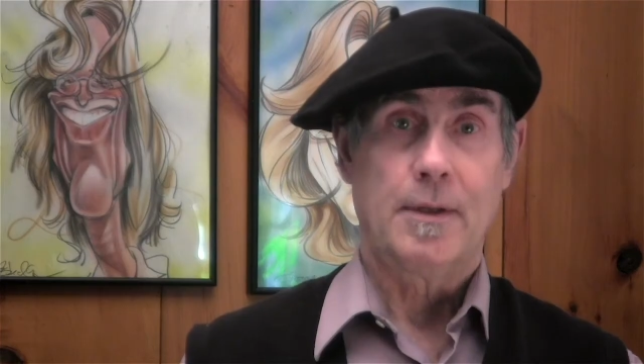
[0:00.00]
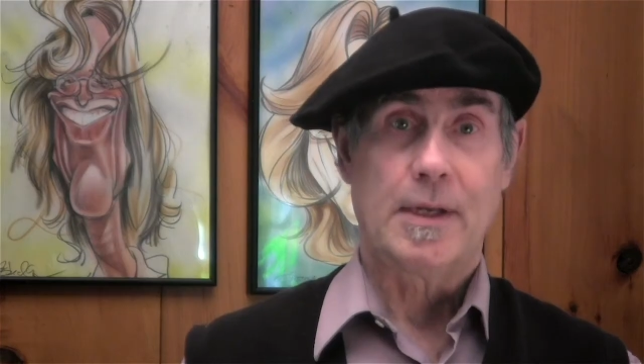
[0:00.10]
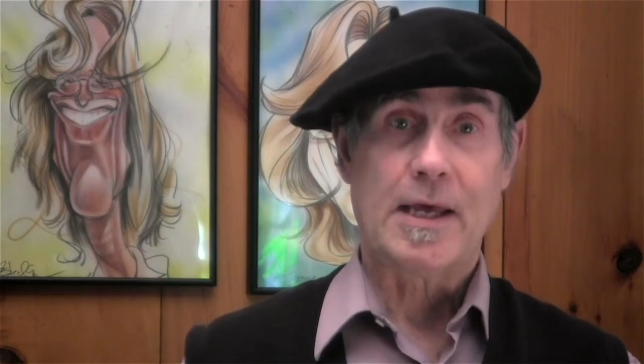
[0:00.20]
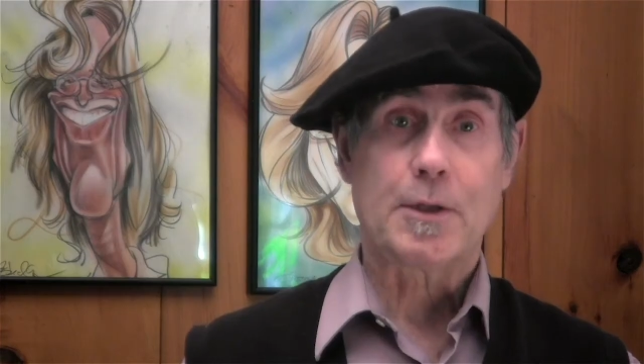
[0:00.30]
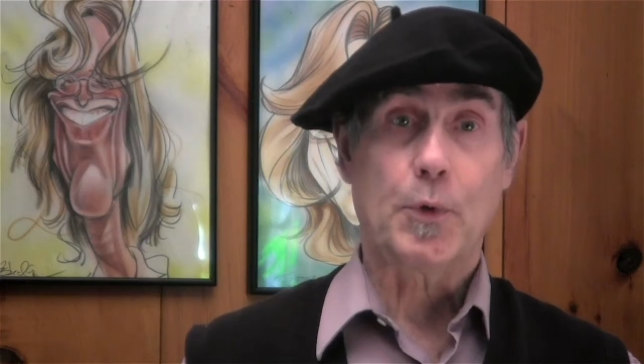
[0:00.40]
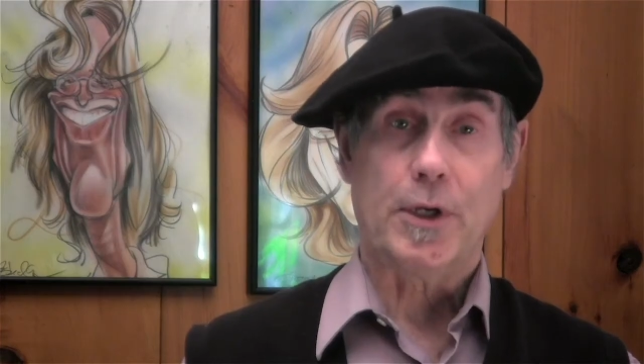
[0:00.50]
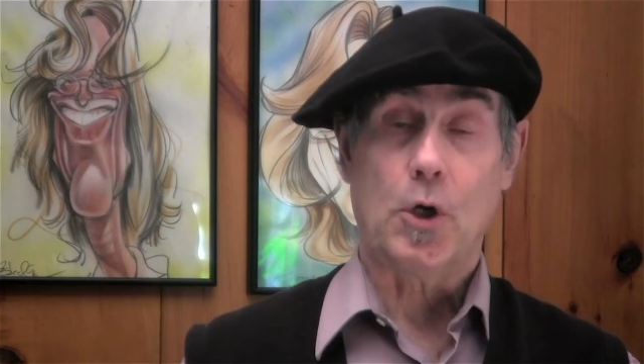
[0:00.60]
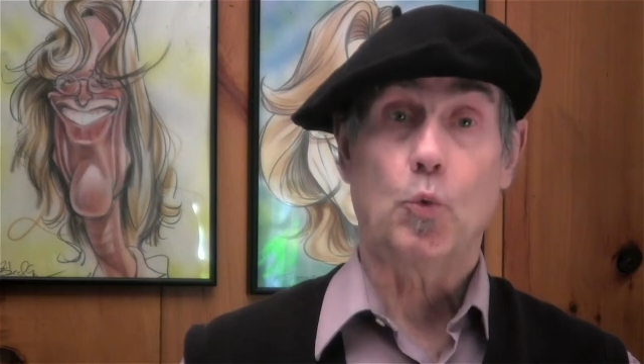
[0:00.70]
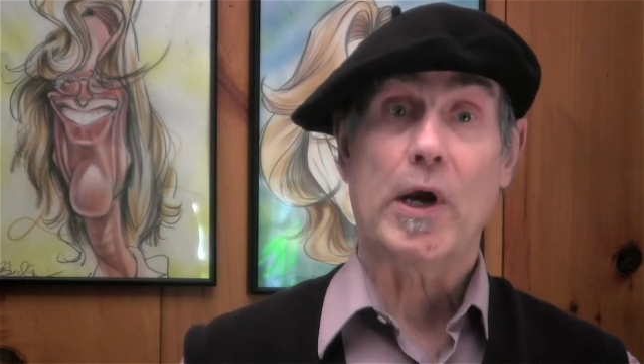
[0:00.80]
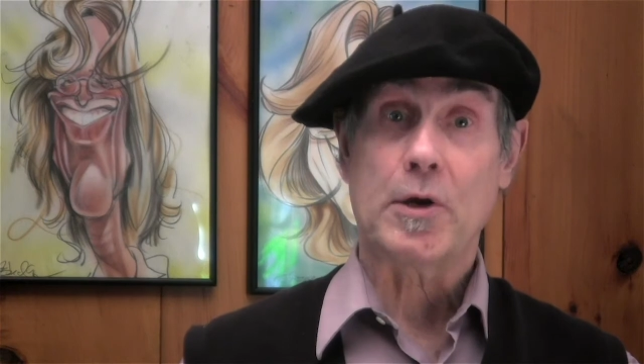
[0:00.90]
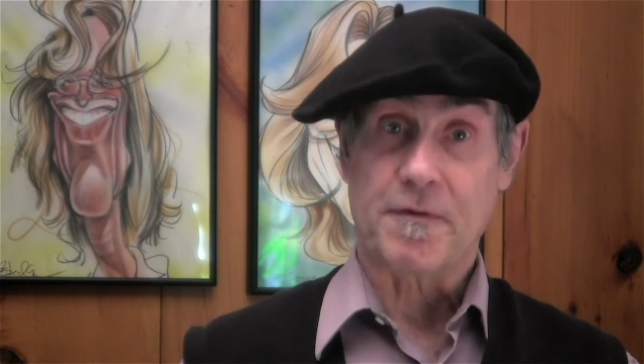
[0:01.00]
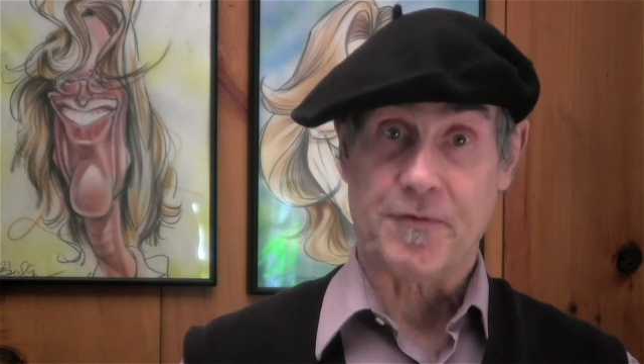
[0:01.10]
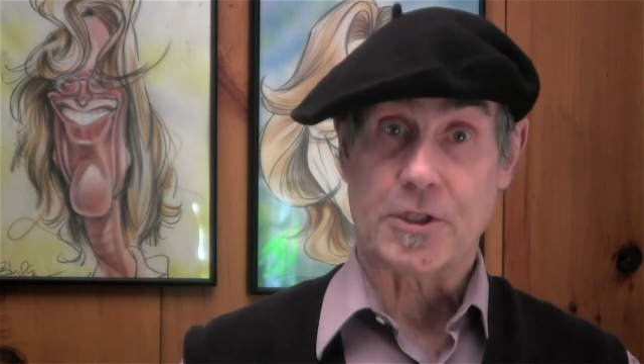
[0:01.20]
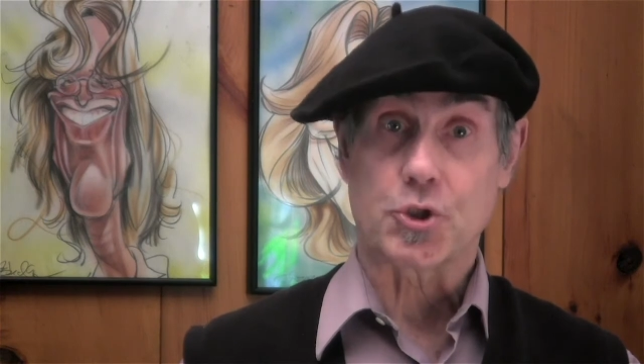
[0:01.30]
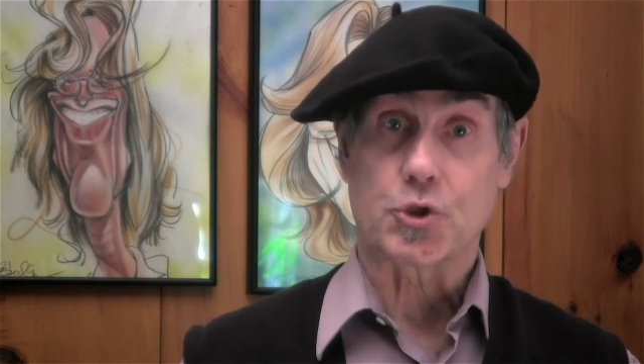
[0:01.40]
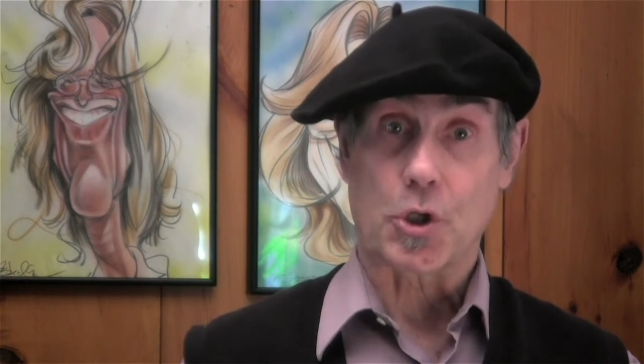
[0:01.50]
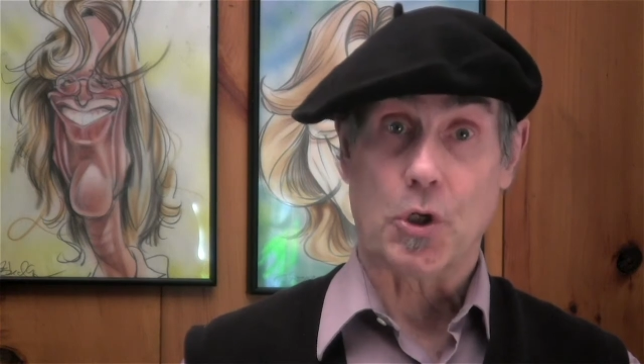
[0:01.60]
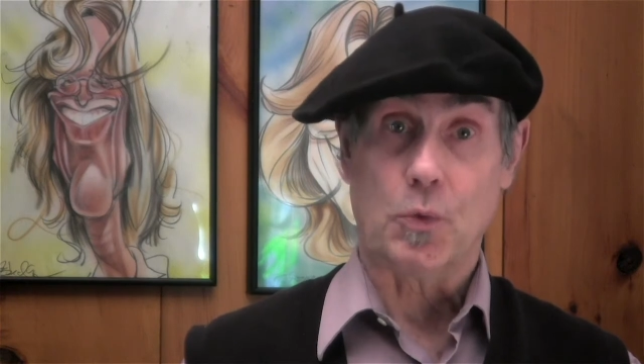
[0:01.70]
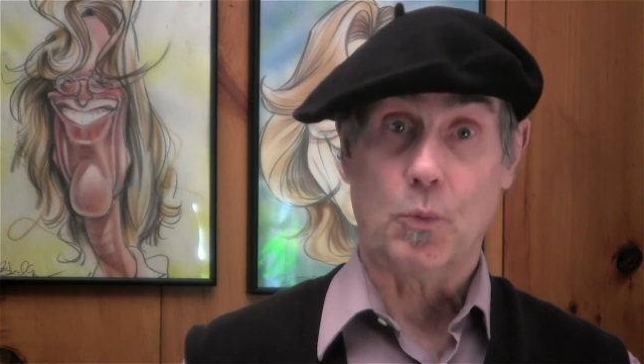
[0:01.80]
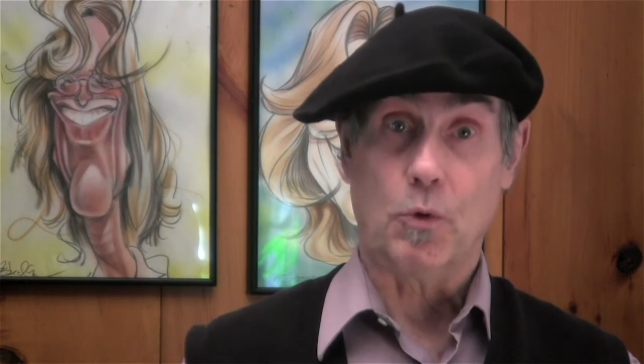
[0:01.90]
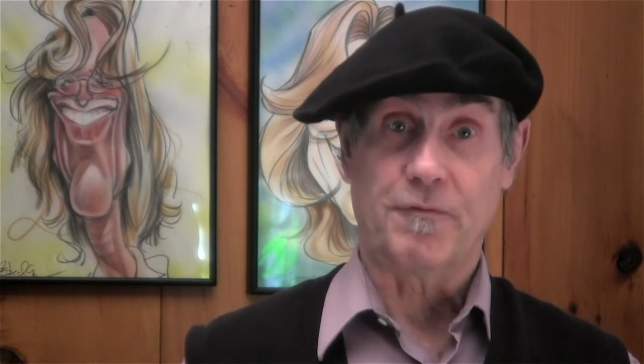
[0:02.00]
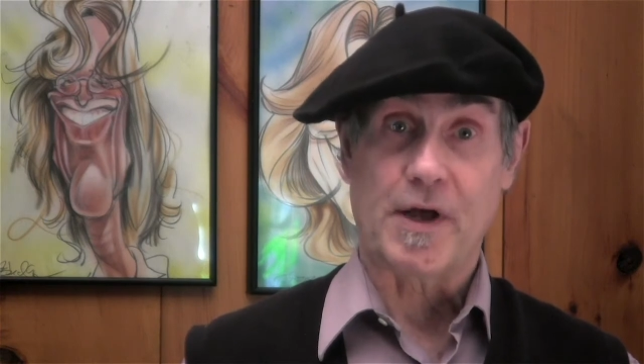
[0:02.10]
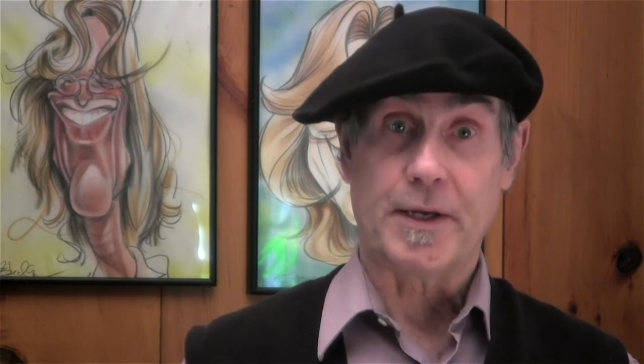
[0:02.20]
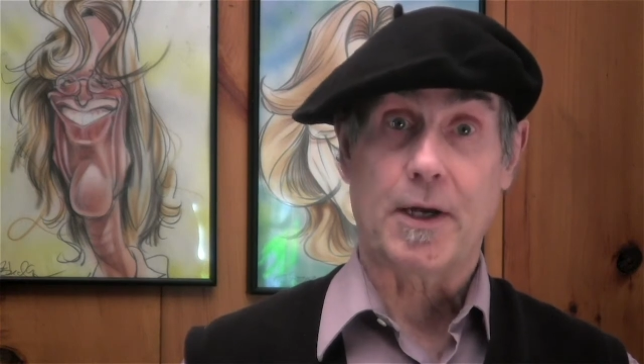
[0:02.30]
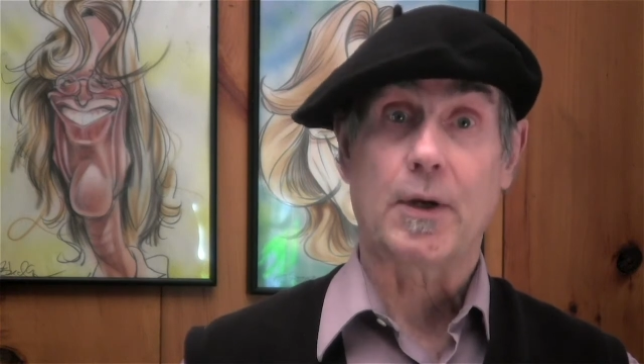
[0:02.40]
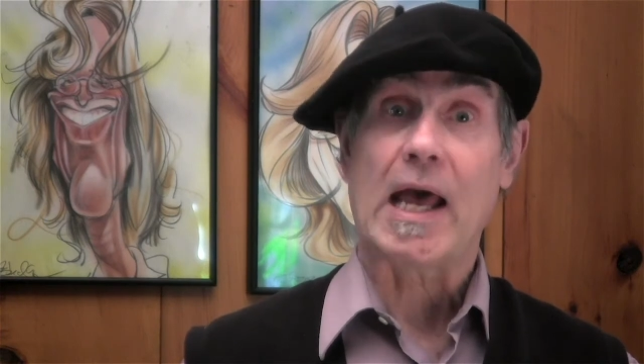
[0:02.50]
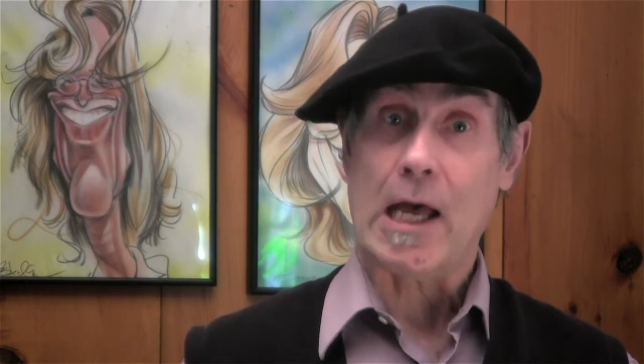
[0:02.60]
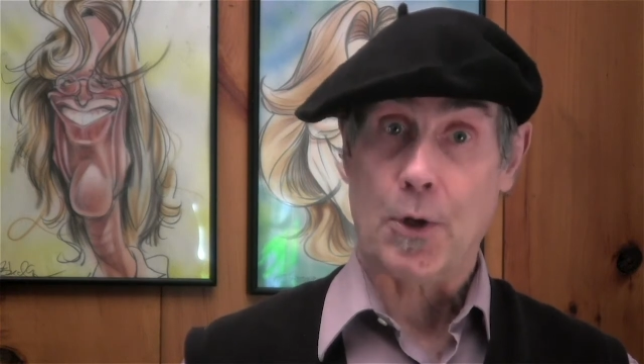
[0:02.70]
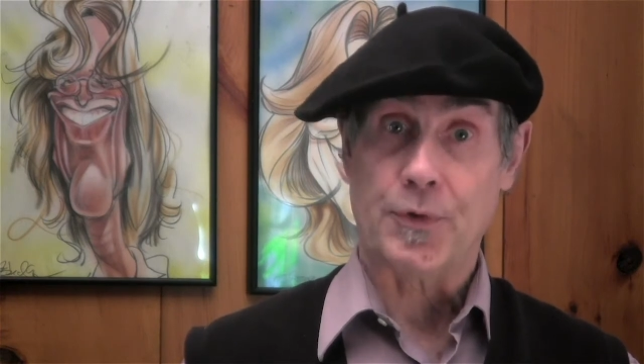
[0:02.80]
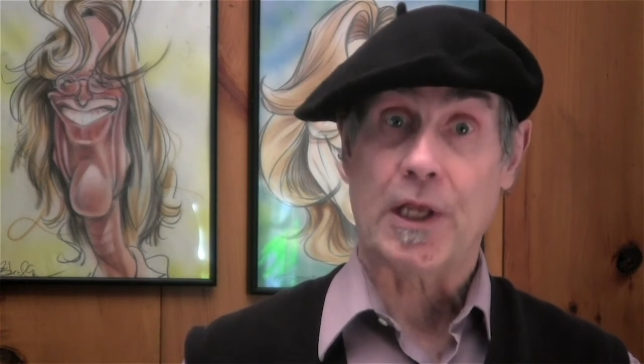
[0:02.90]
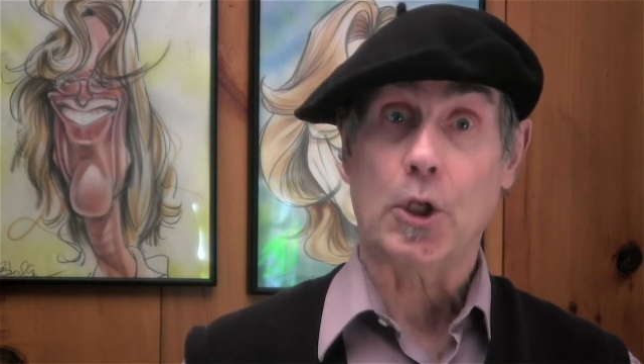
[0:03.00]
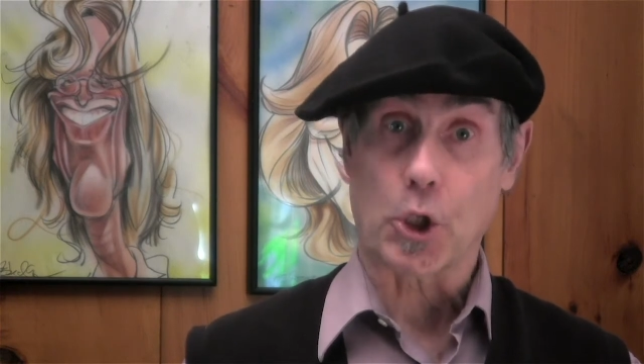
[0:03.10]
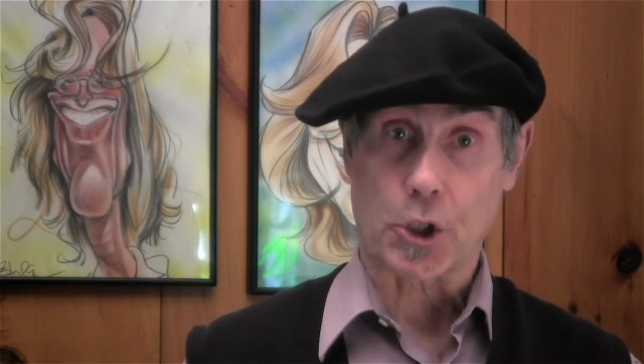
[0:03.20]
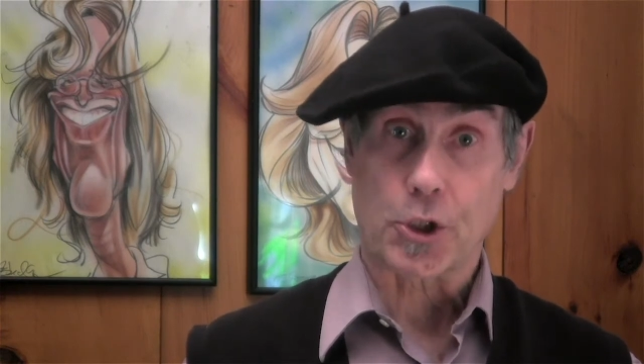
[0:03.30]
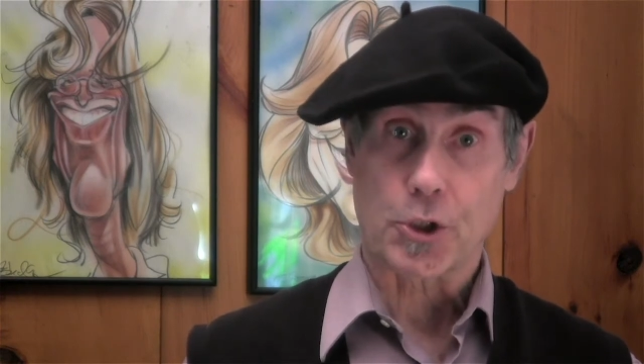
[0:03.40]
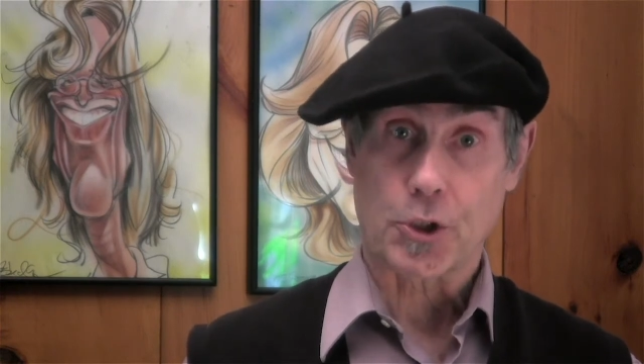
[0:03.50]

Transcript: Now that we know where the features go, we'll find out how they look.